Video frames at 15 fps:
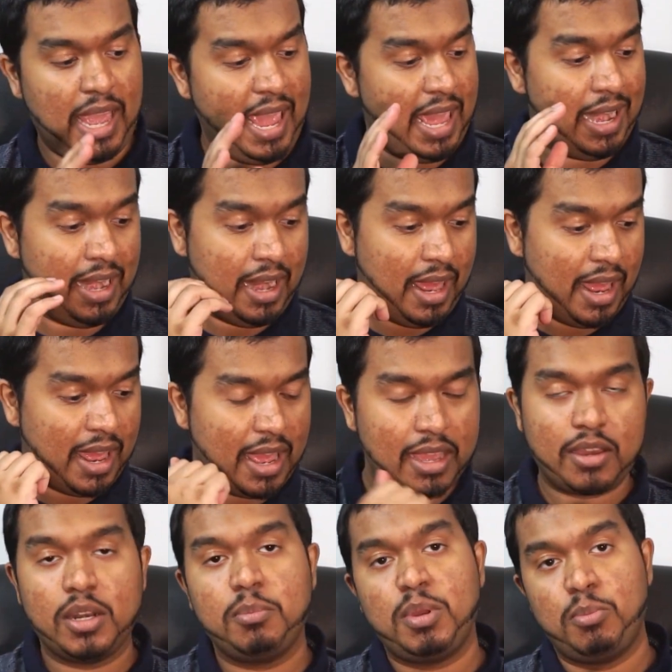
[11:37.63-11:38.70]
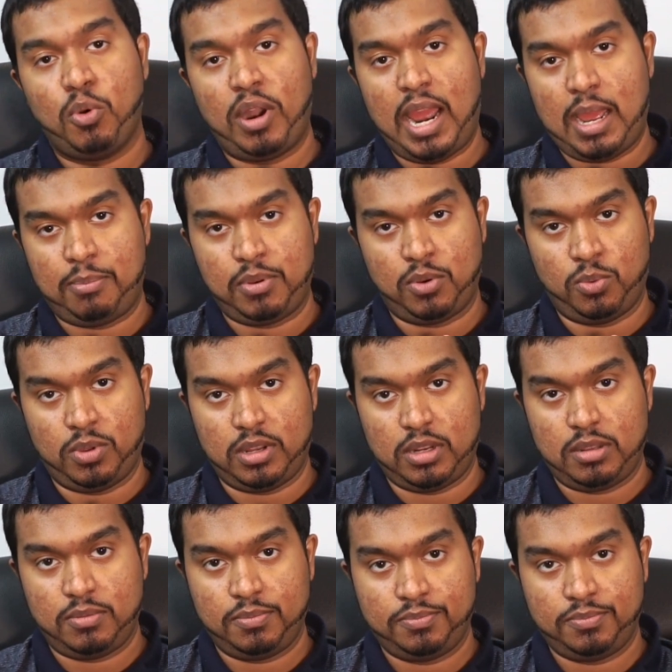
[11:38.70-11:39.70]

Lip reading: and I couldn't be more happier with it.